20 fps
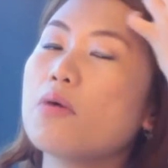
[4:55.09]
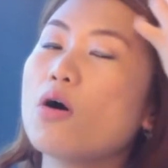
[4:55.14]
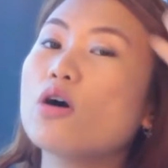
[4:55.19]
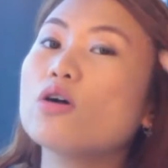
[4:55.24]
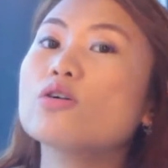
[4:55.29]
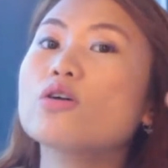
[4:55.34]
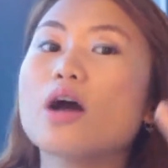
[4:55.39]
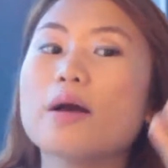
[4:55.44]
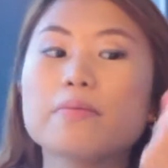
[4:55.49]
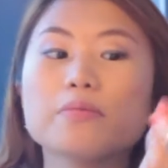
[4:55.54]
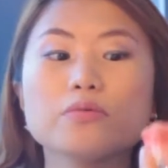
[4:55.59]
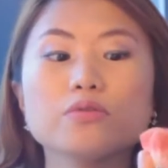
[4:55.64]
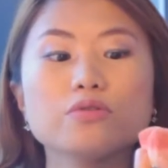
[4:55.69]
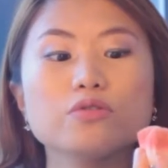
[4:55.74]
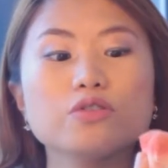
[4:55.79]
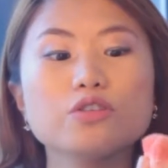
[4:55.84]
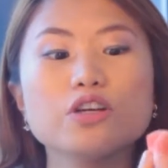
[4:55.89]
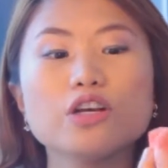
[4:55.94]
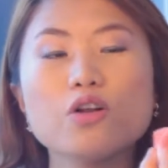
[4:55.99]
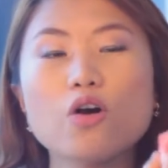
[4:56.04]
You
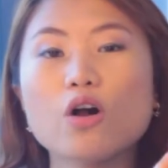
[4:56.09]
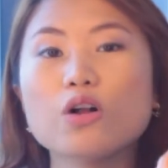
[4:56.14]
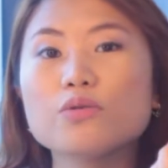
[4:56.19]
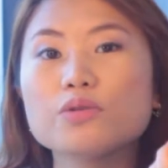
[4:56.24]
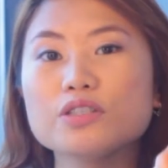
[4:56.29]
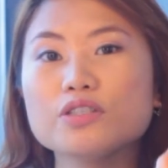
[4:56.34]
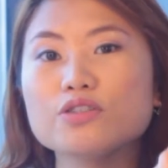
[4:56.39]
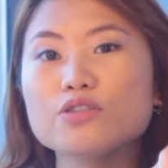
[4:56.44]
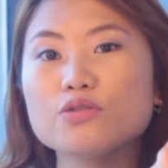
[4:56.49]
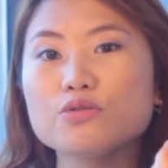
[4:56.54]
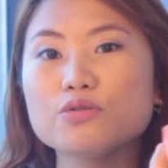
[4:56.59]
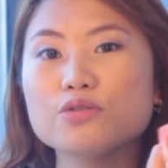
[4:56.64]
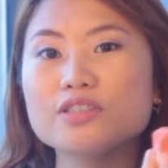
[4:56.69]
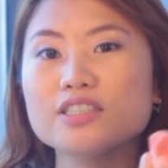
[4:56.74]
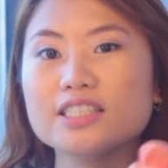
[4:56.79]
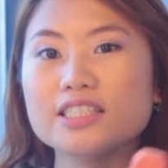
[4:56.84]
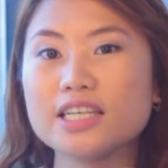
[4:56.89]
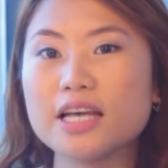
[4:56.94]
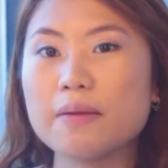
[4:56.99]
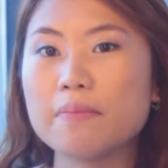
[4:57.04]
can always use
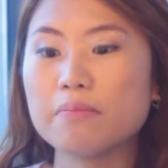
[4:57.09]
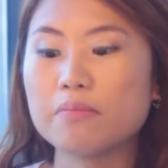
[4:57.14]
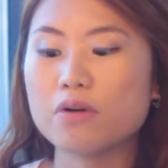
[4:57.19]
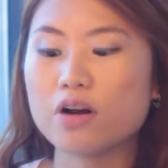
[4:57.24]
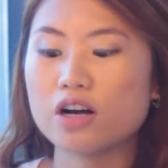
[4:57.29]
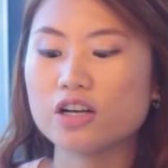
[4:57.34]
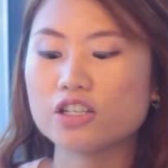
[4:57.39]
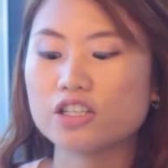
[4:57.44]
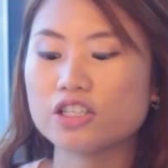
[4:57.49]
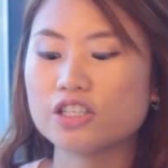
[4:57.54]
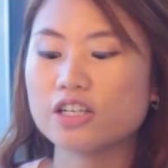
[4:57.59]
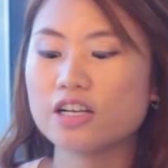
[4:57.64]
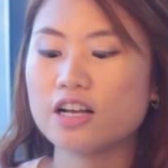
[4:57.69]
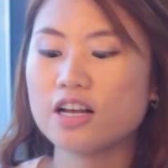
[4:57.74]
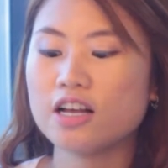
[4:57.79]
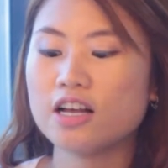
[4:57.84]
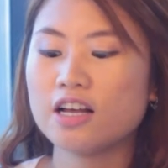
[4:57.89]
the same brush.